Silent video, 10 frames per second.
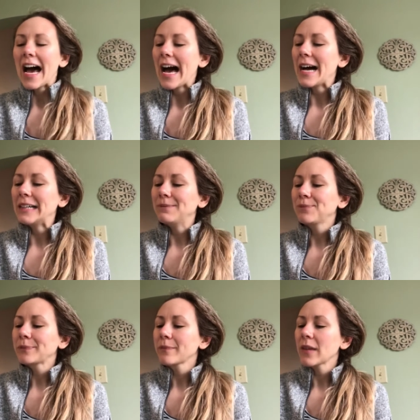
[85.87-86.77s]
Um,
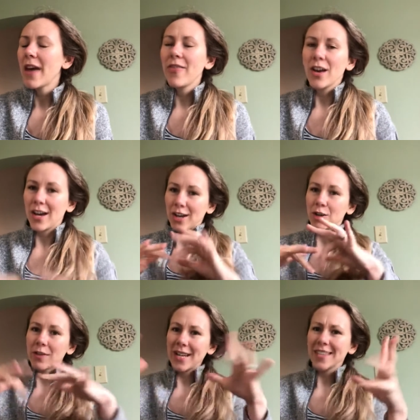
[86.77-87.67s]
and the
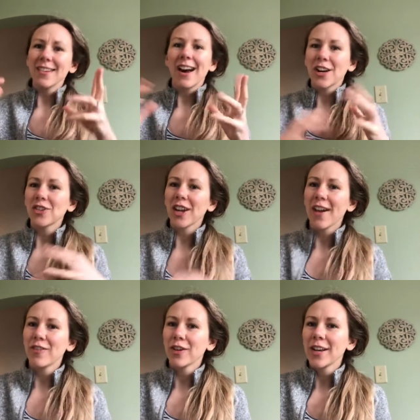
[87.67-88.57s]
greens are actually
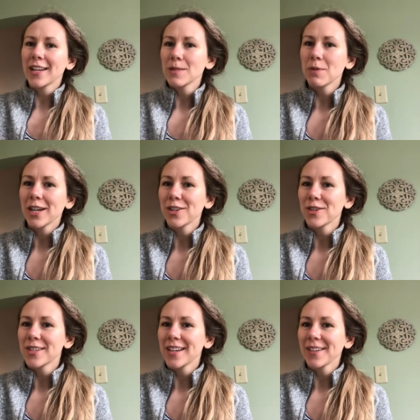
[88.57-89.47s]
evergreen. It's pretty
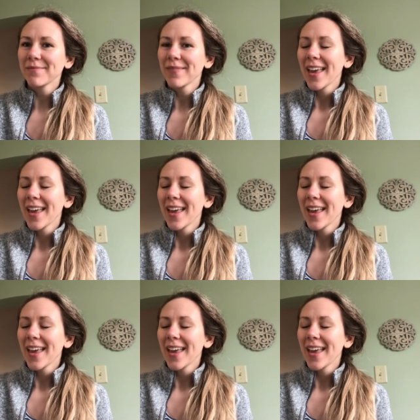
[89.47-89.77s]
interesting.